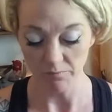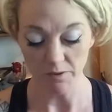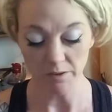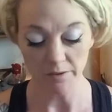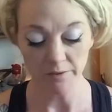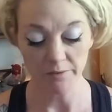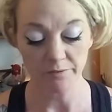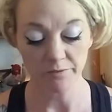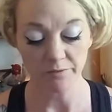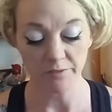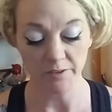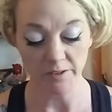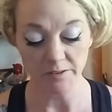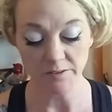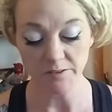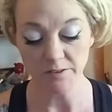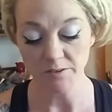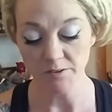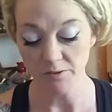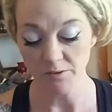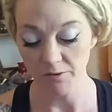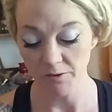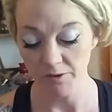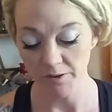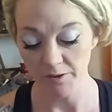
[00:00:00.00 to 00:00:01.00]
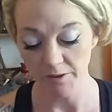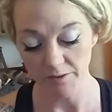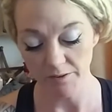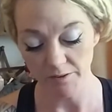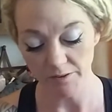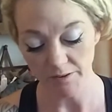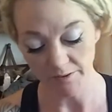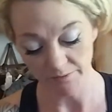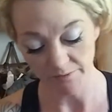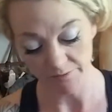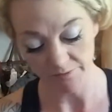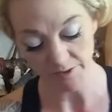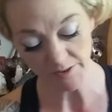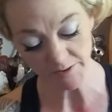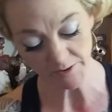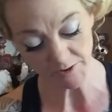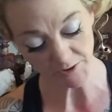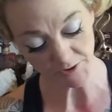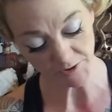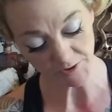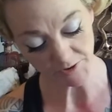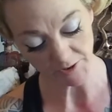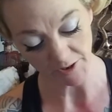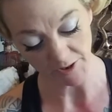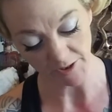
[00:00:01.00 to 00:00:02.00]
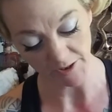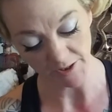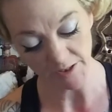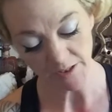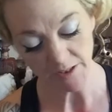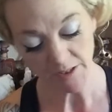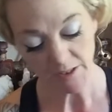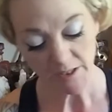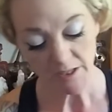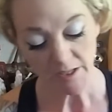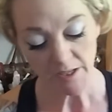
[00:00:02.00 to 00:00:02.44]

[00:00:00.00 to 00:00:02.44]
If necessary, if necessary,